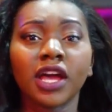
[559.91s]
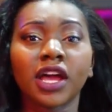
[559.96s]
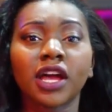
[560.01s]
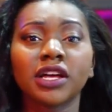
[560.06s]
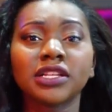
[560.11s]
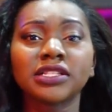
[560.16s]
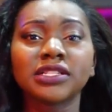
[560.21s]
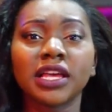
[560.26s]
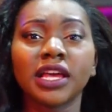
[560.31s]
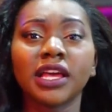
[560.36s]

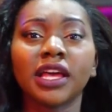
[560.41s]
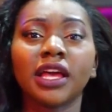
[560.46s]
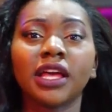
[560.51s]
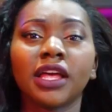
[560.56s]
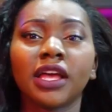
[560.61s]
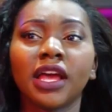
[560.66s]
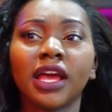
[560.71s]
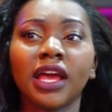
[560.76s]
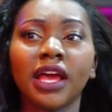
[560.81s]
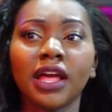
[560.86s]
Because
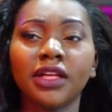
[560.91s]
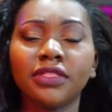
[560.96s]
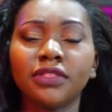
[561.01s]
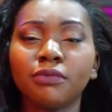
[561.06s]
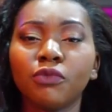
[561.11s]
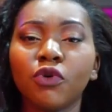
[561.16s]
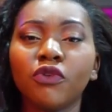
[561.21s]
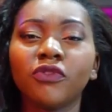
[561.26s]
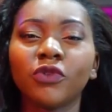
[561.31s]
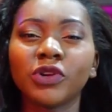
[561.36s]
in the
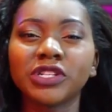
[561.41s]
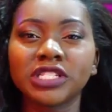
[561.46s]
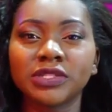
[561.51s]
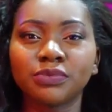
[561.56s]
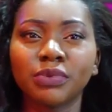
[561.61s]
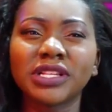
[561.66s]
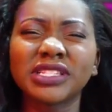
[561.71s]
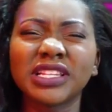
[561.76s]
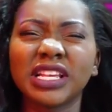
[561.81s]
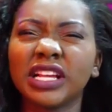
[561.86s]
movie when she
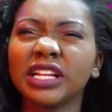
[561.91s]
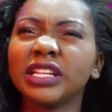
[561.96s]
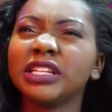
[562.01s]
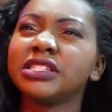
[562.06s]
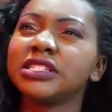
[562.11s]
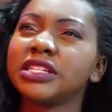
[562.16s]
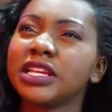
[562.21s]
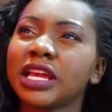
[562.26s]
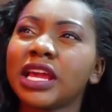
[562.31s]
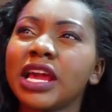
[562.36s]
speaks
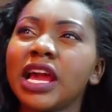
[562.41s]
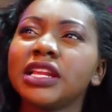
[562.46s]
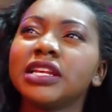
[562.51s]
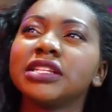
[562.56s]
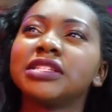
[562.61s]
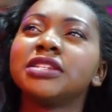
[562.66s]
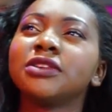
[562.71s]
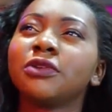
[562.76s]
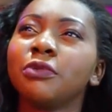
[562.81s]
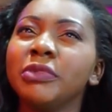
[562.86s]
English, it kind
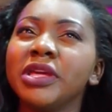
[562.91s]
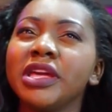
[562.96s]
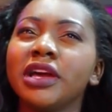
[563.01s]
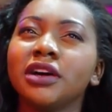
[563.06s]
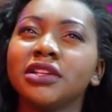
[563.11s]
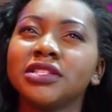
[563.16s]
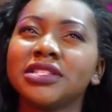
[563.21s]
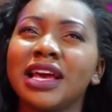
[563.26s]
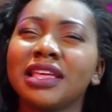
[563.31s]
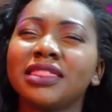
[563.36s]
of took me
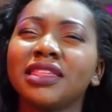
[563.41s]
out.